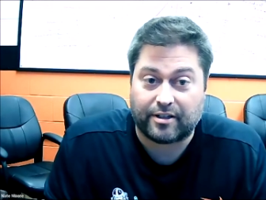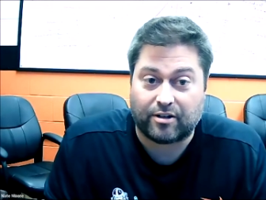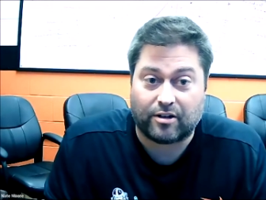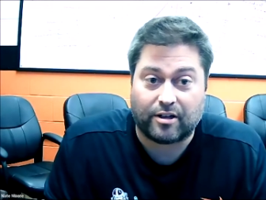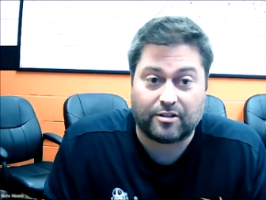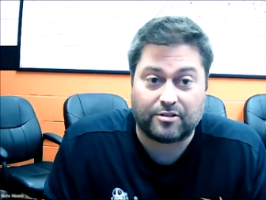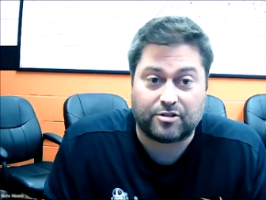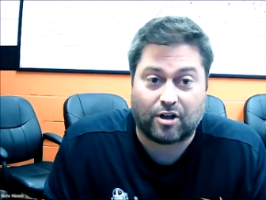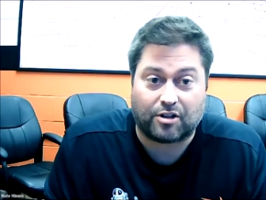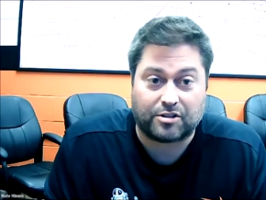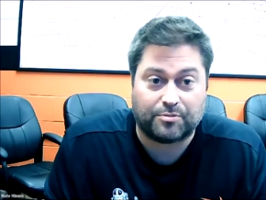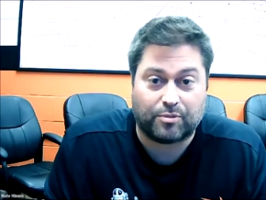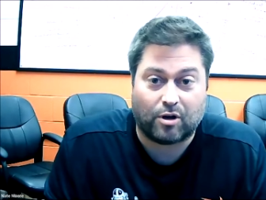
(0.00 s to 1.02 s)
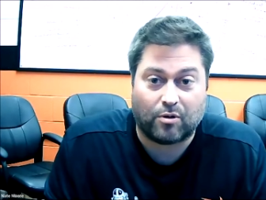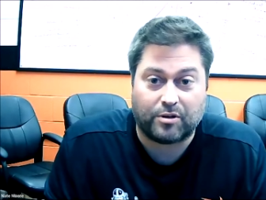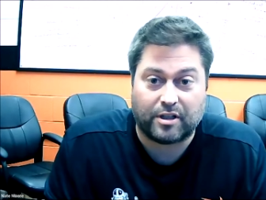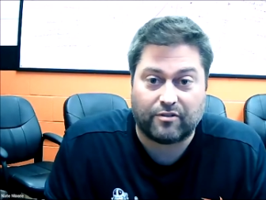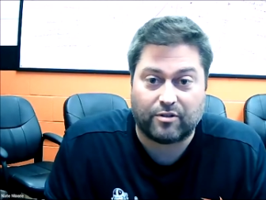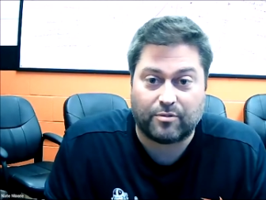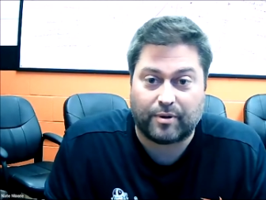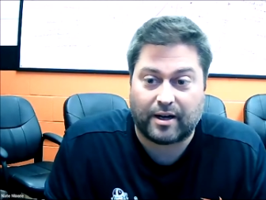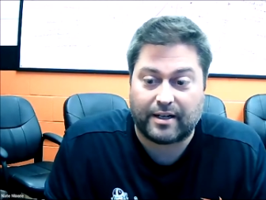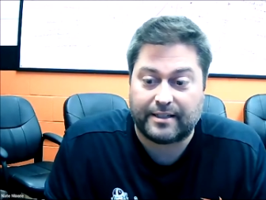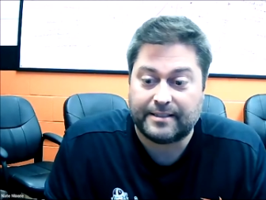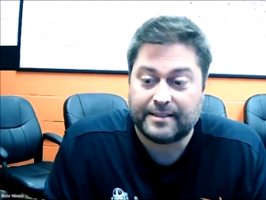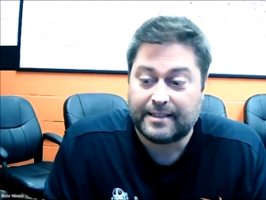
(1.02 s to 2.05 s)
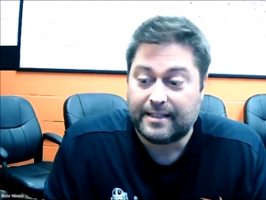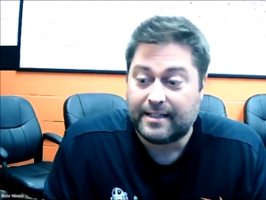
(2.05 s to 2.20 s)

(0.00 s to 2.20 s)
to get on here and talk some ball with everybody.